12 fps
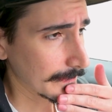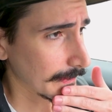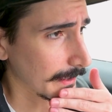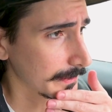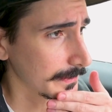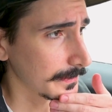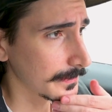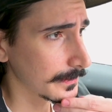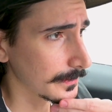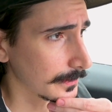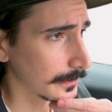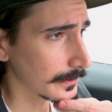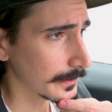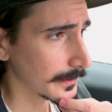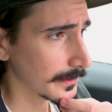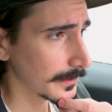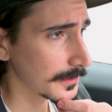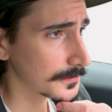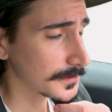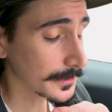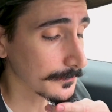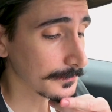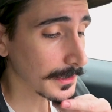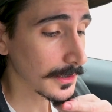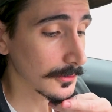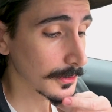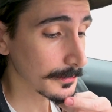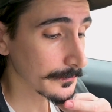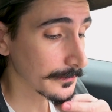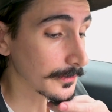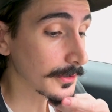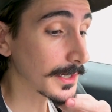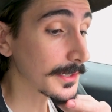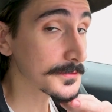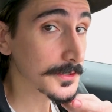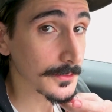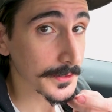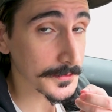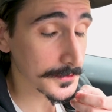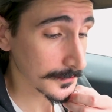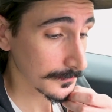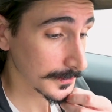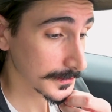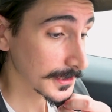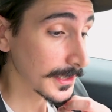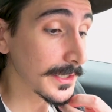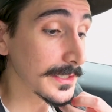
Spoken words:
I didn't. This is like a follow-up of the consequences of this